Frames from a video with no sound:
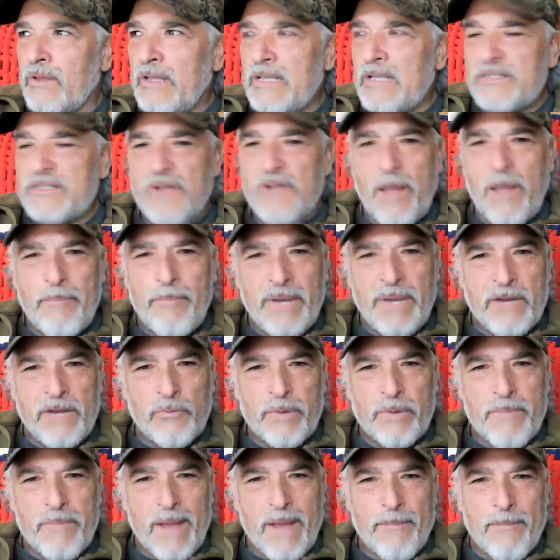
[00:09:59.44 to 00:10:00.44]
is not being
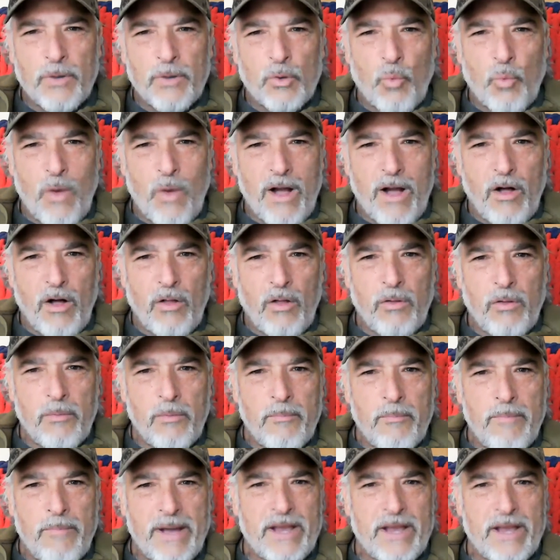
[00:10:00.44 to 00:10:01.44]
remembered well
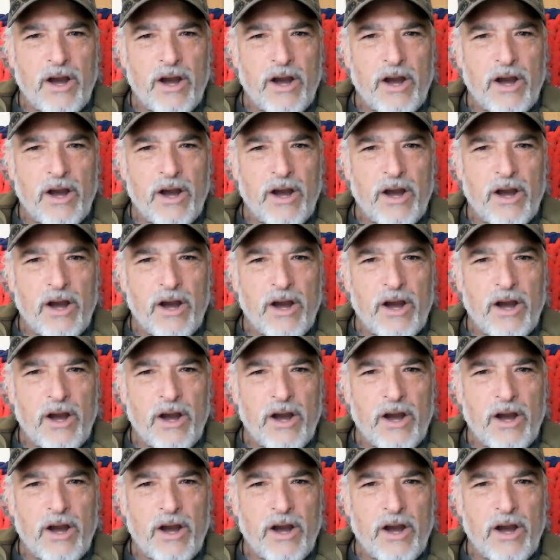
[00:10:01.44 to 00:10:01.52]
by